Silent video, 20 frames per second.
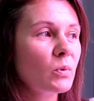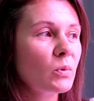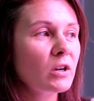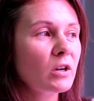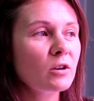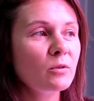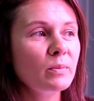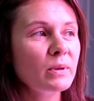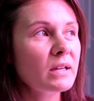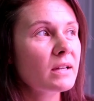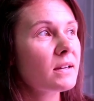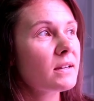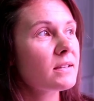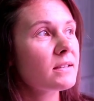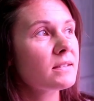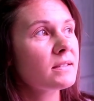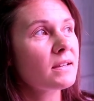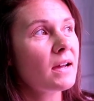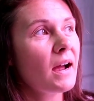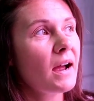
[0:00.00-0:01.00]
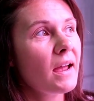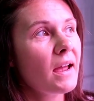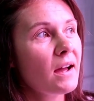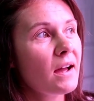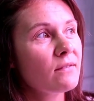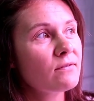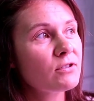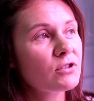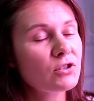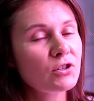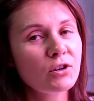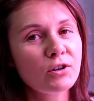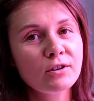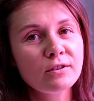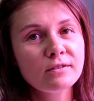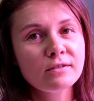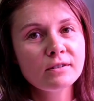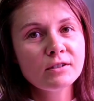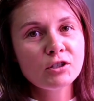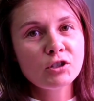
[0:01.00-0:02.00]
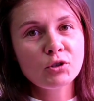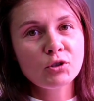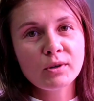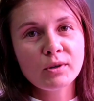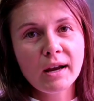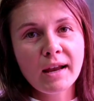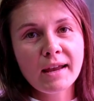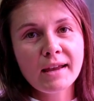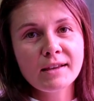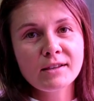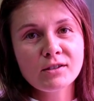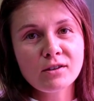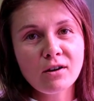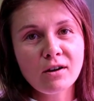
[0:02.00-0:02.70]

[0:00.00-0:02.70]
weird because I have certain trays